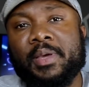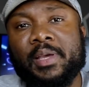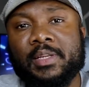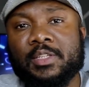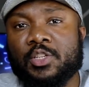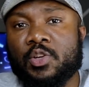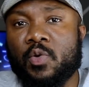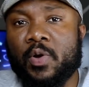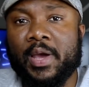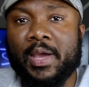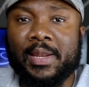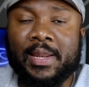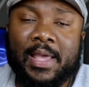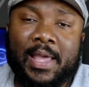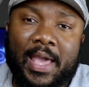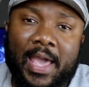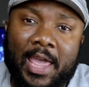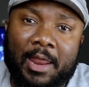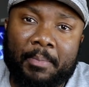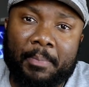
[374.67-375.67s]
means, go ahead
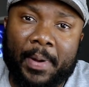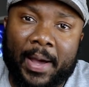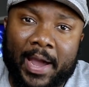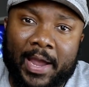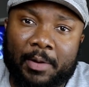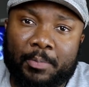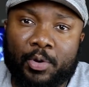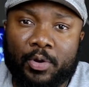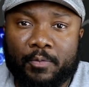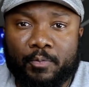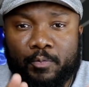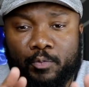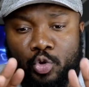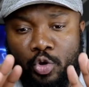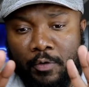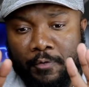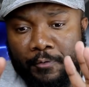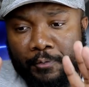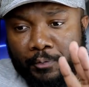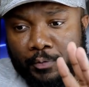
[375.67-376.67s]
and buy it. But, you
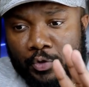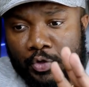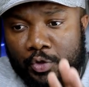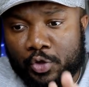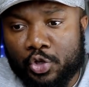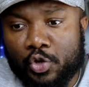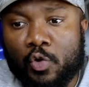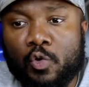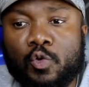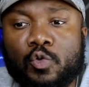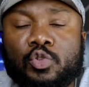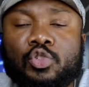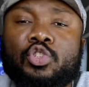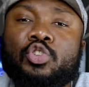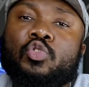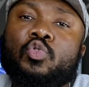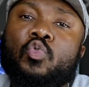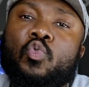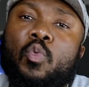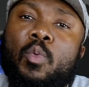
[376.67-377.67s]
know, to
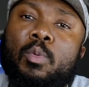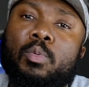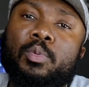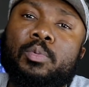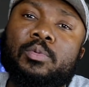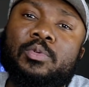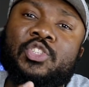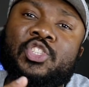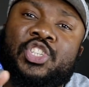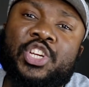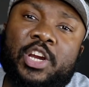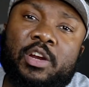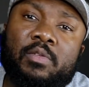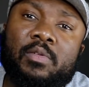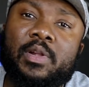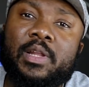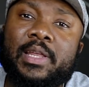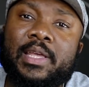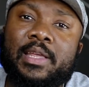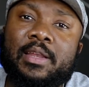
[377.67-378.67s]
those who
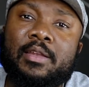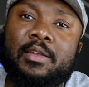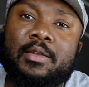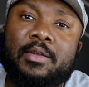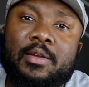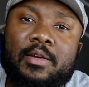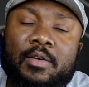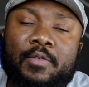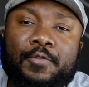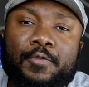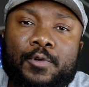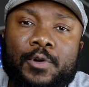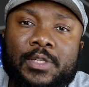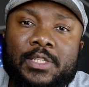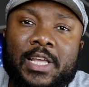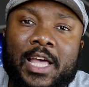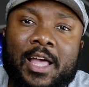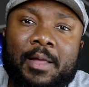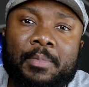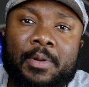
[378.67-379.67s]
generally look for a
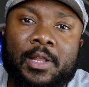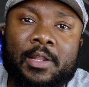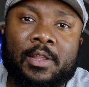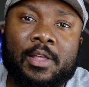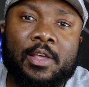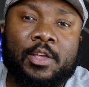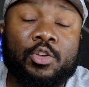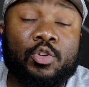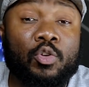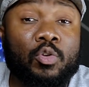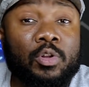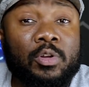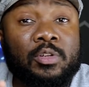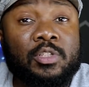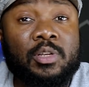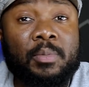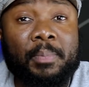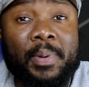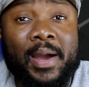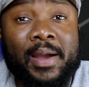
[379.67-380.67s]
tablet, you know,
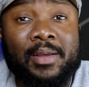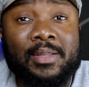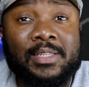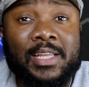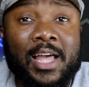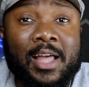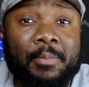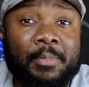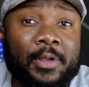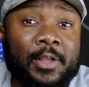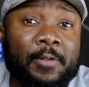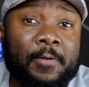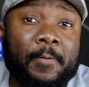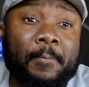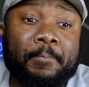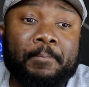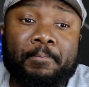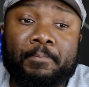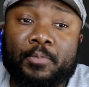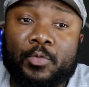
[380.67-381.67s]
look to buy a tablet,
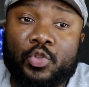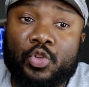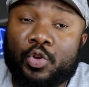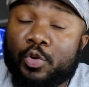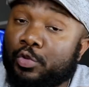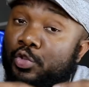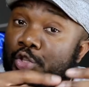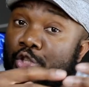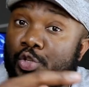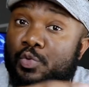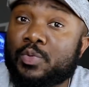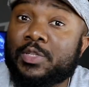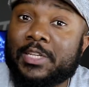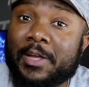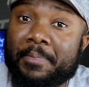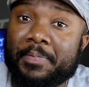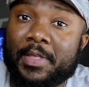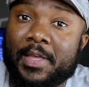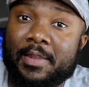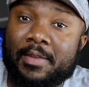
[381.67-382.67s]
you know, to do
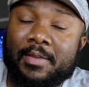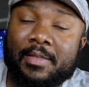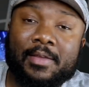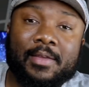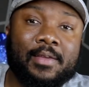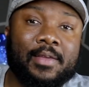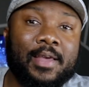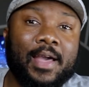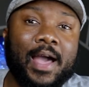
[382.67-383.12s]
something,